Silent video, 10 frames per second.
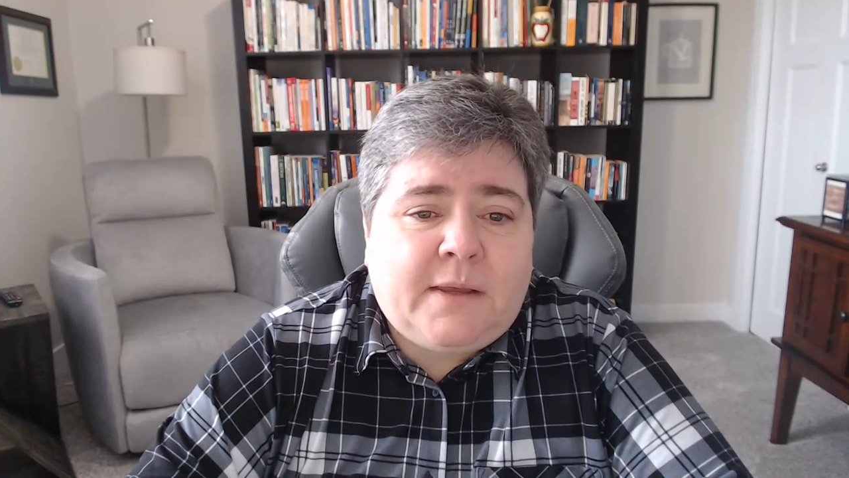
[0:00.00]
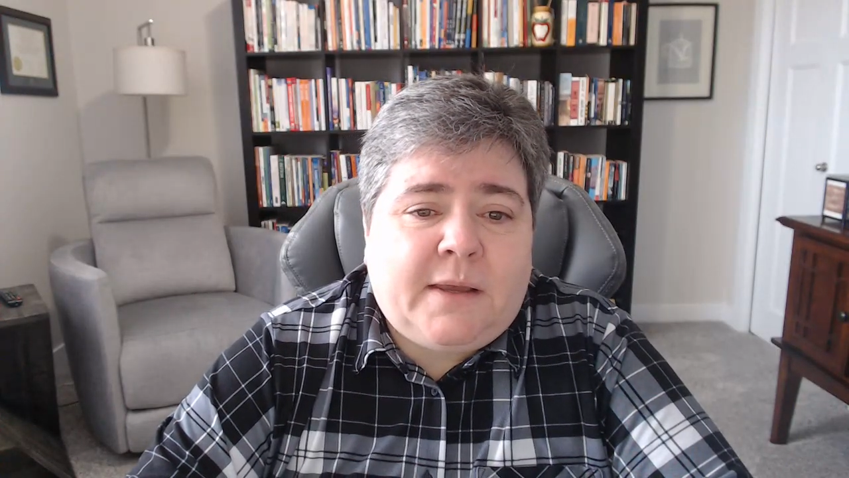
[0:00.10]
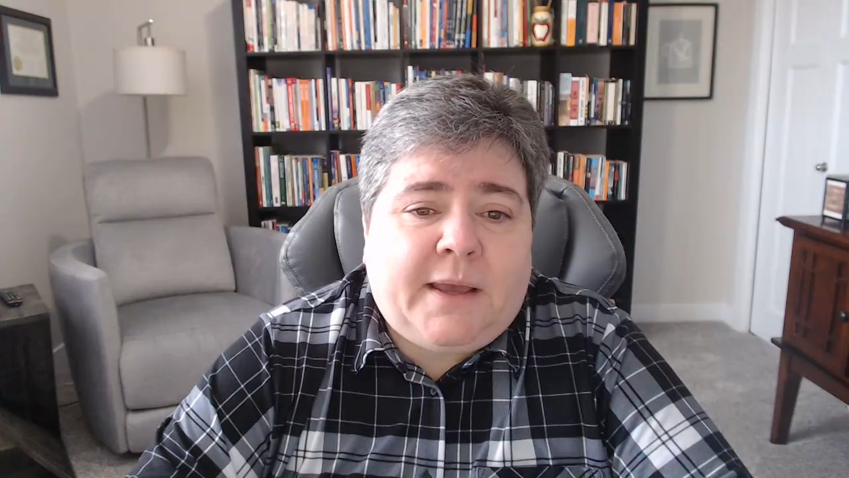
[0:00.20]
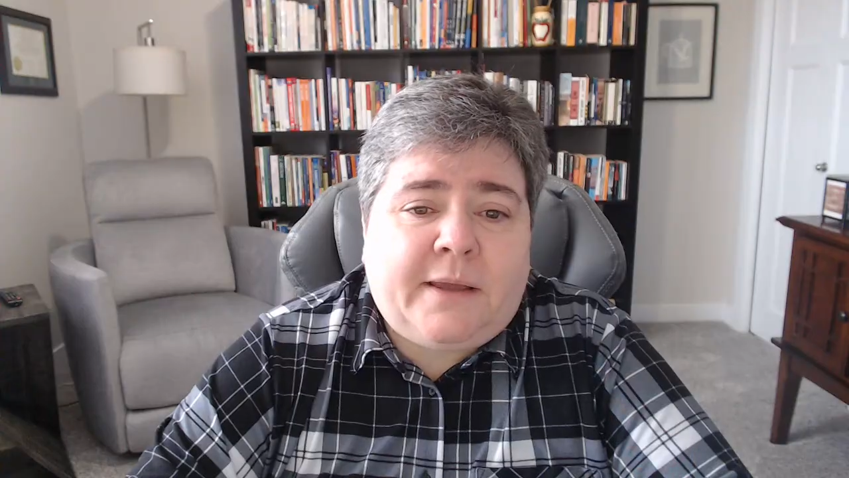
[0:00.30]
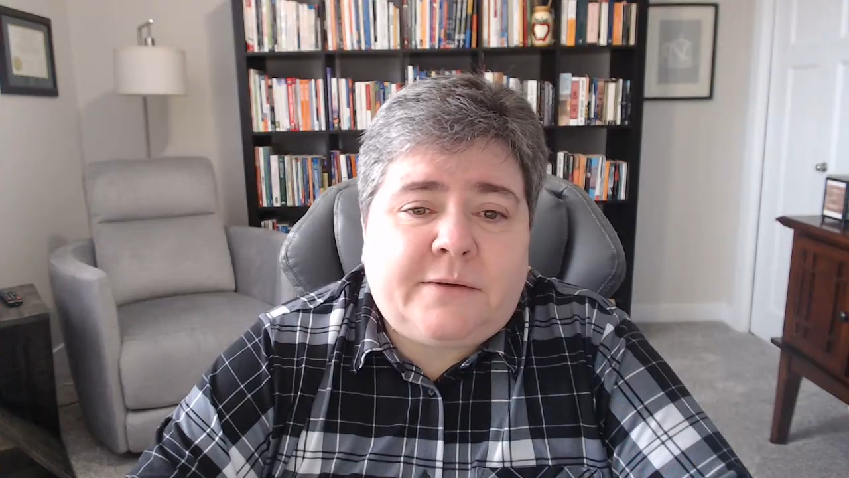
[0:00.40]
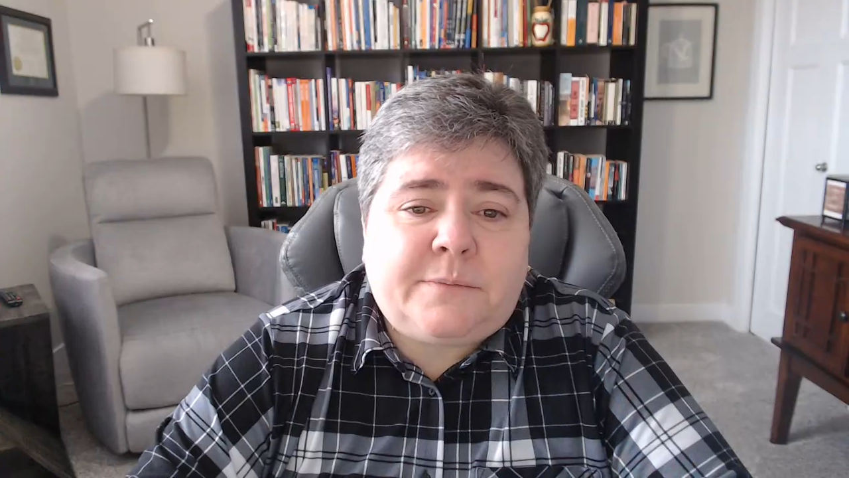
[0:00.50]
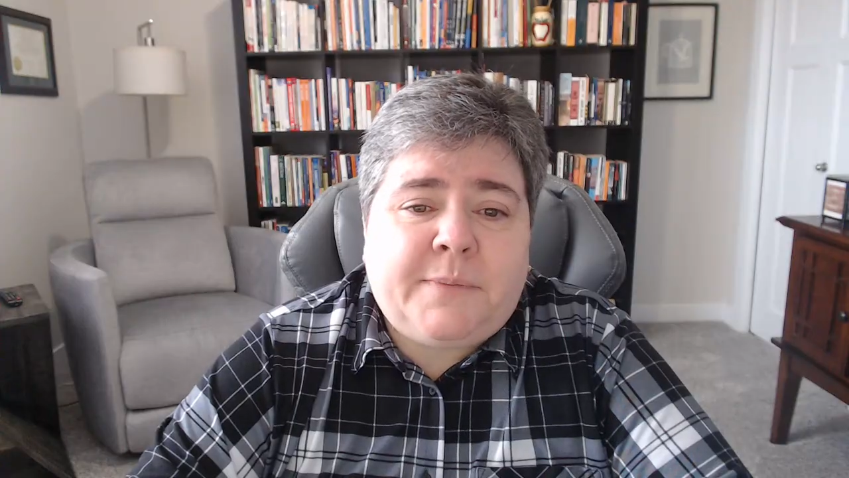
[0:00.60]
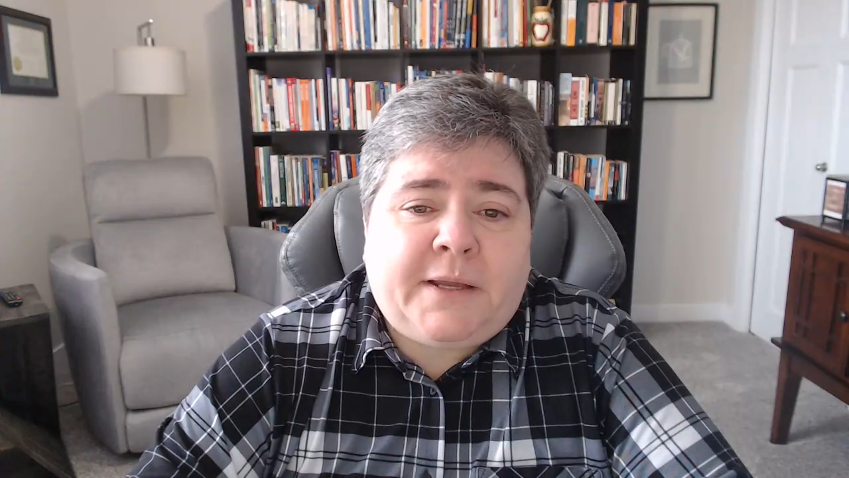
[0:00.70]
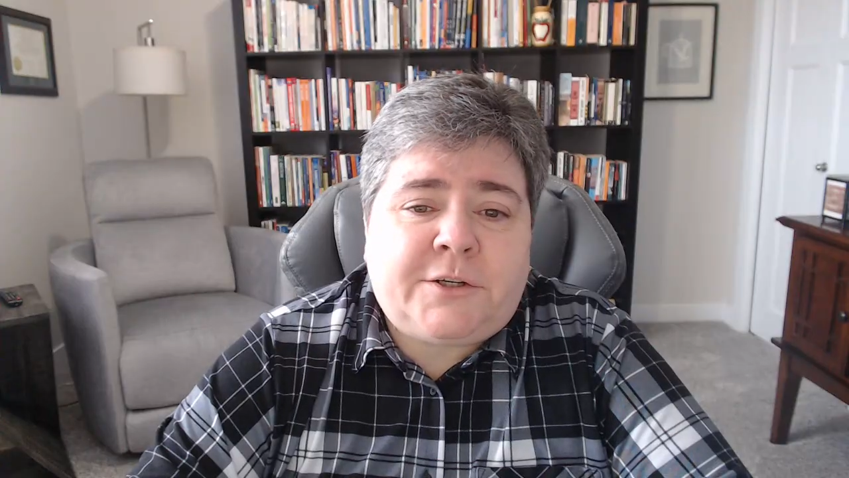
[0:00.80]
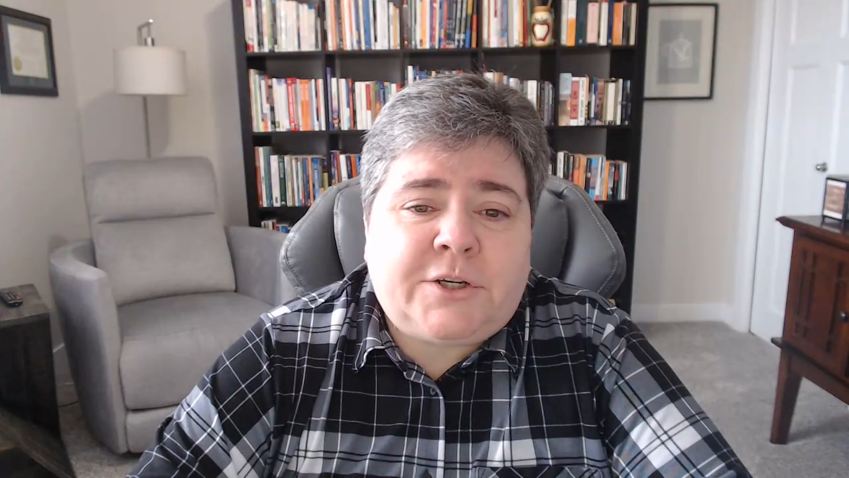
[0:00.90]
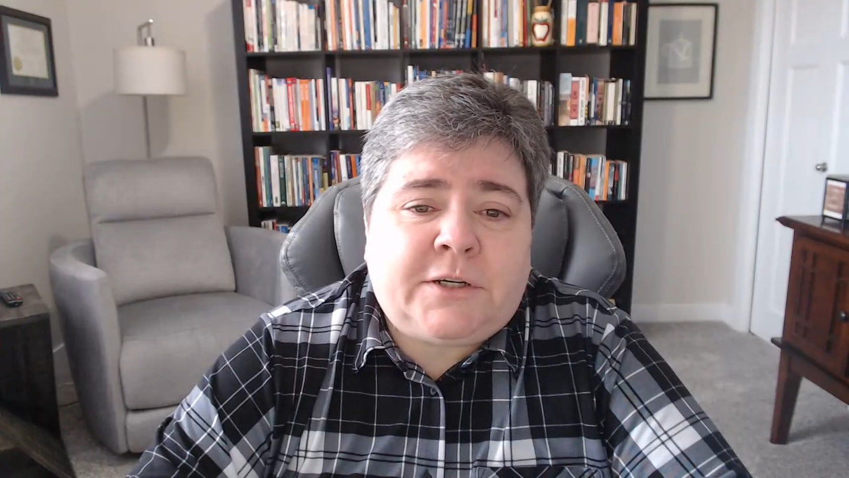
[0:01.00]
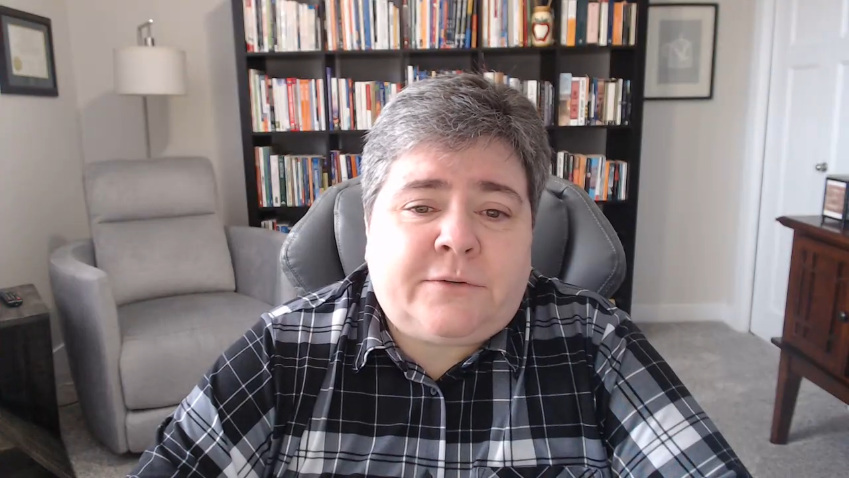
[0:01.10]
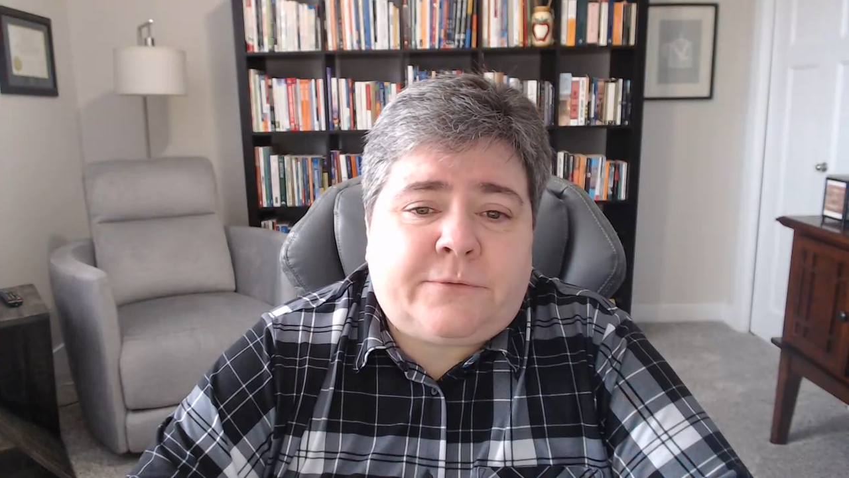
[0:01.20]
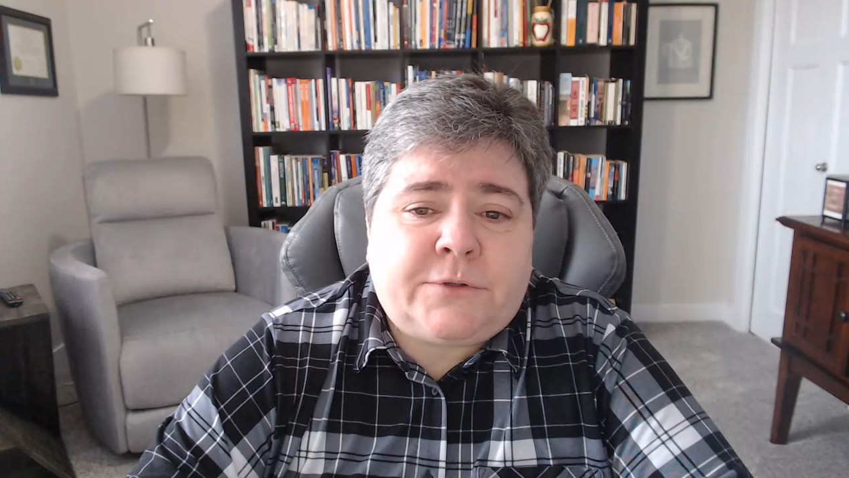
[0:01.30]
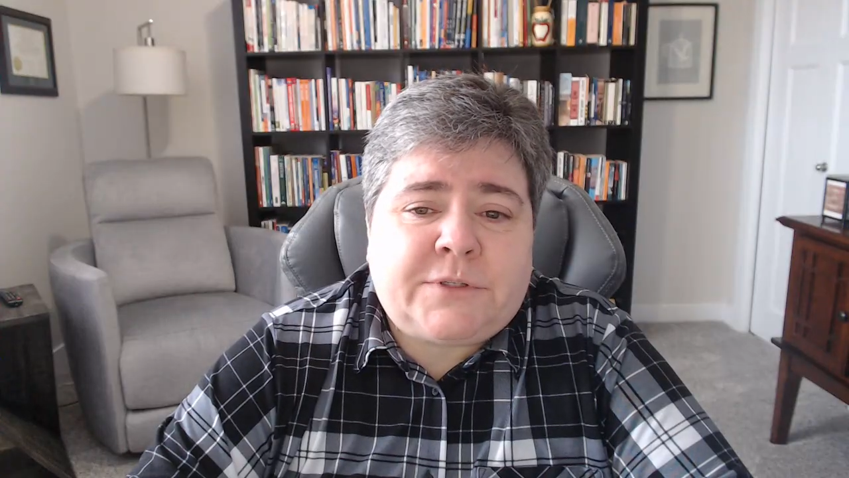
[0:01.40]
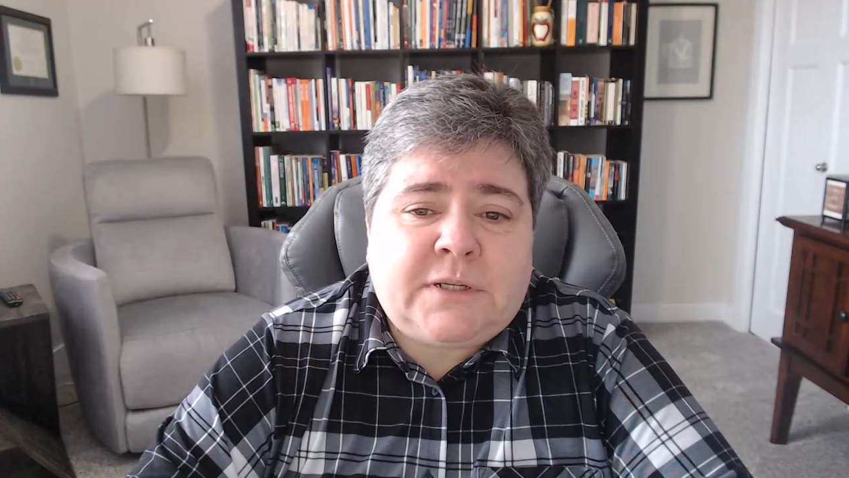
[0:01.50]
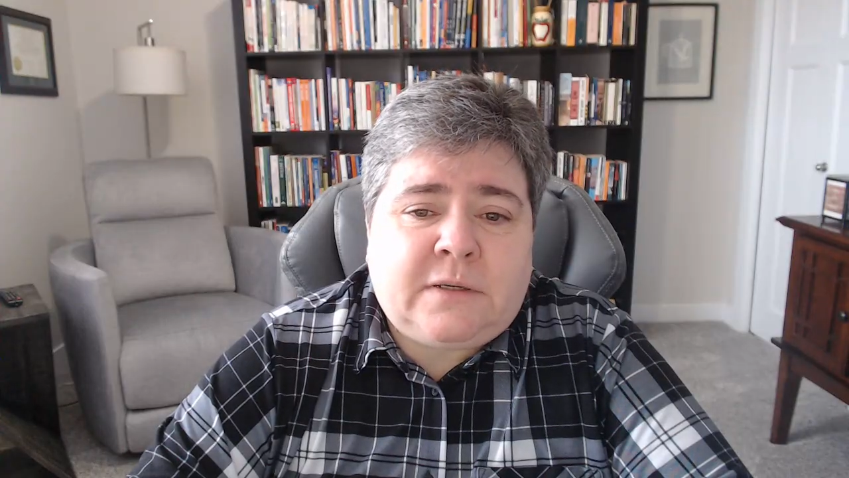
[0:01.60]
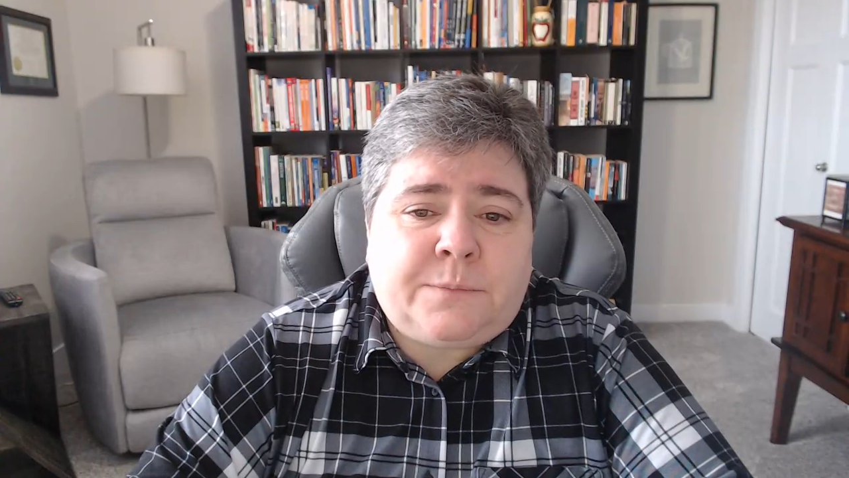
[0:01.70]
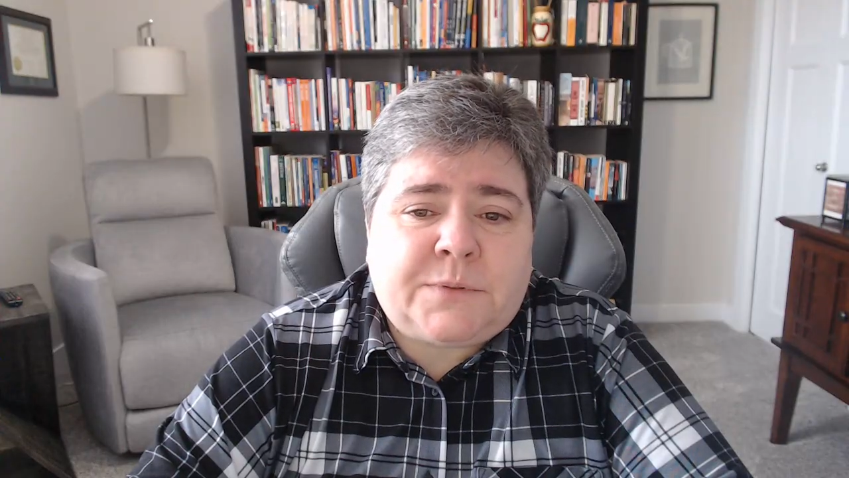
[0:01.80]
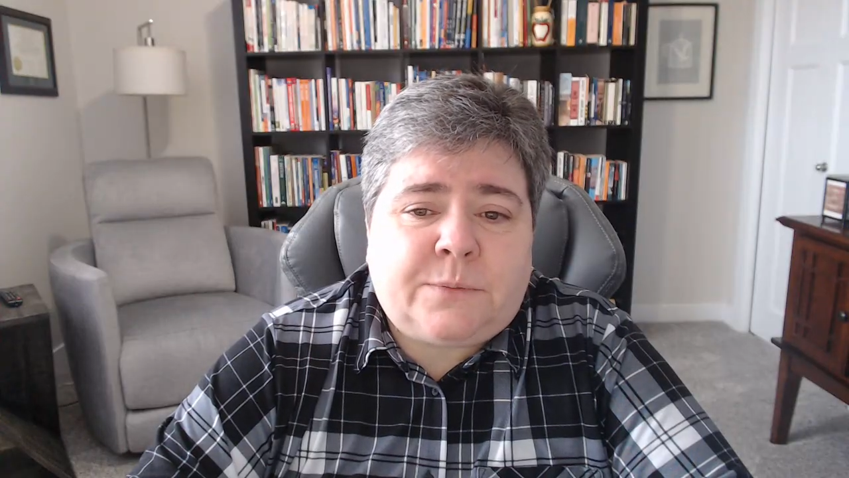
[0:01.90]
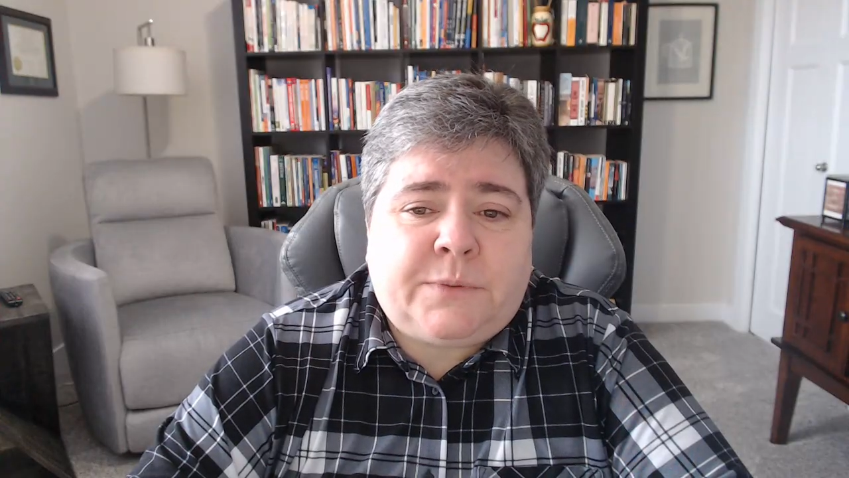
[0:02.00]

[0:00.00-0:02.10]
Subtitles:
and managing diverse teams